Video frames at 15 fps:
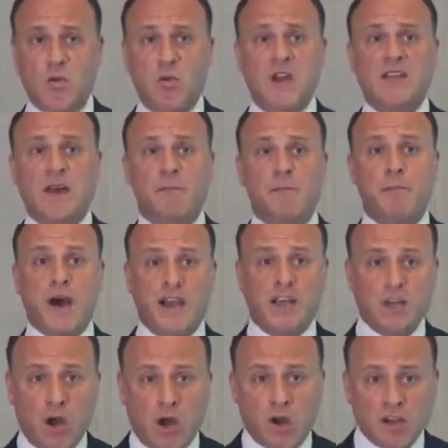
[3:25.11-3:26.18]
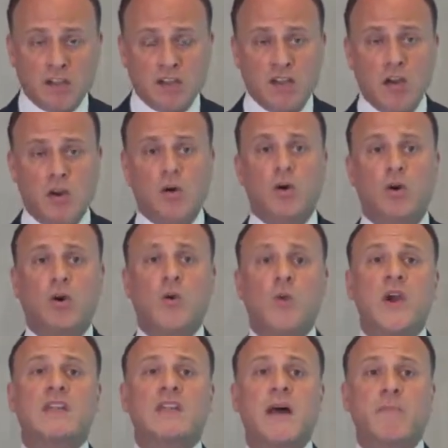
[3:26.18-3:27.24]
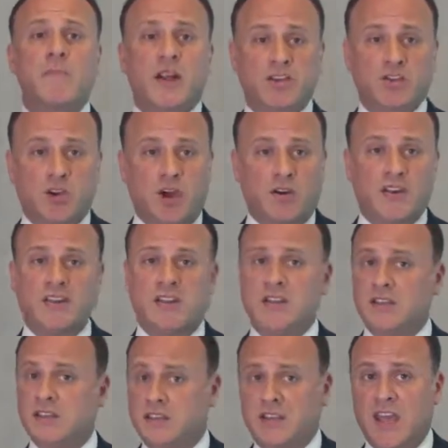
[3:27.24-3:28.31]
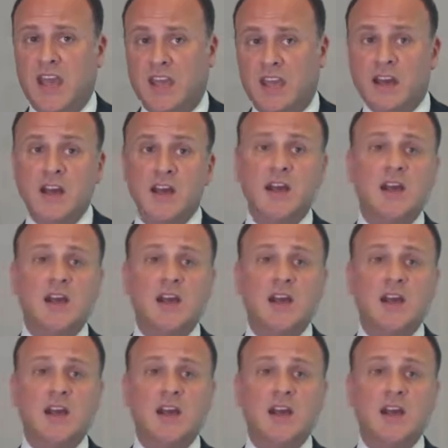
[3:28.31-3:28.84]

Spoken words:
with a minority or with a majority stake.